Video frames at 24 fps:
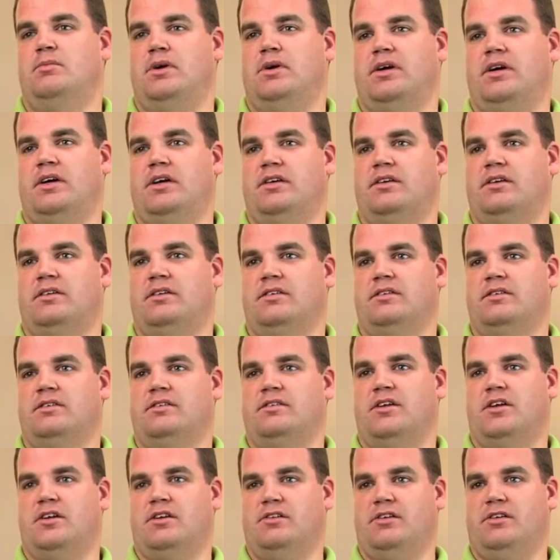but
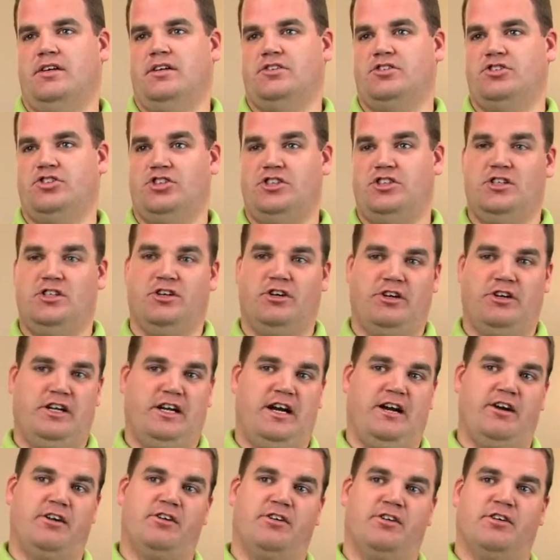nonetheless, she would already
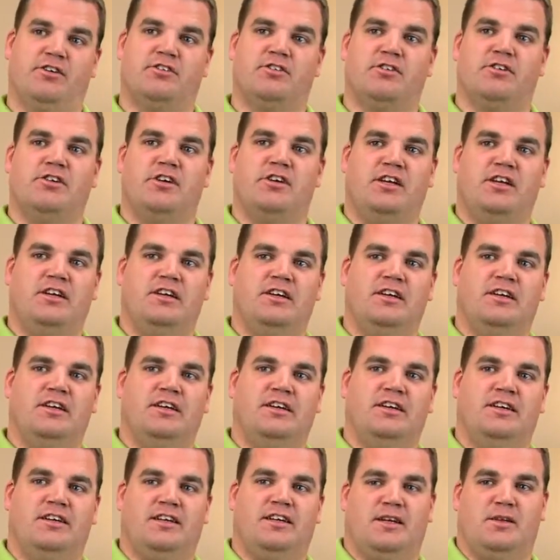hired an attorney
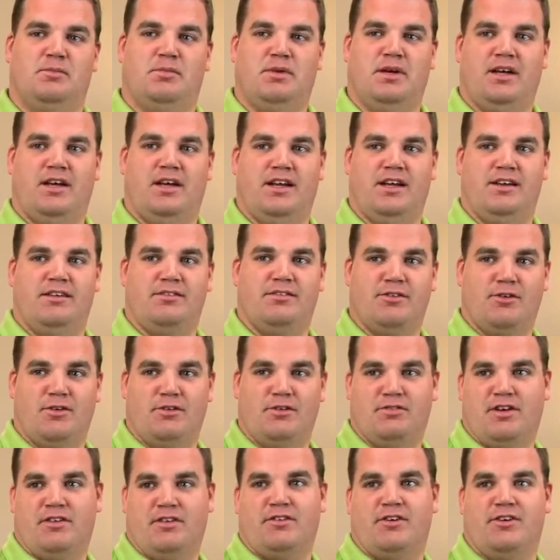and paid
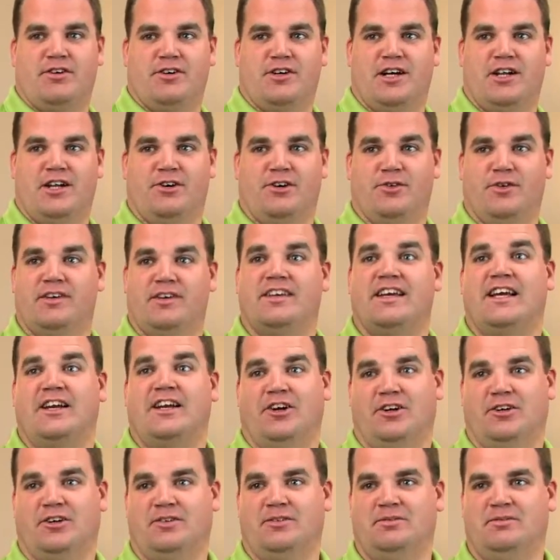$3,500
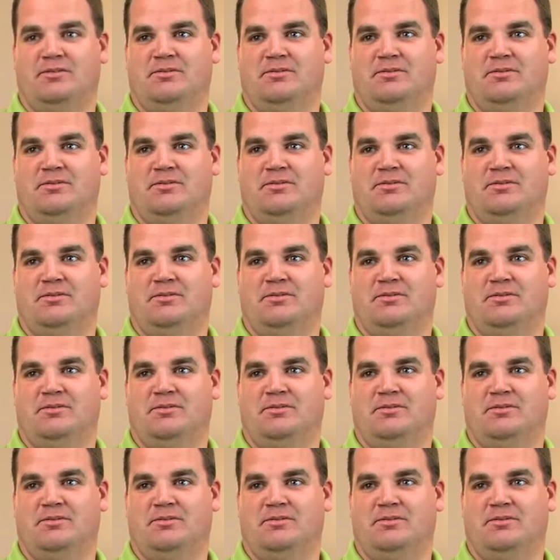retainer.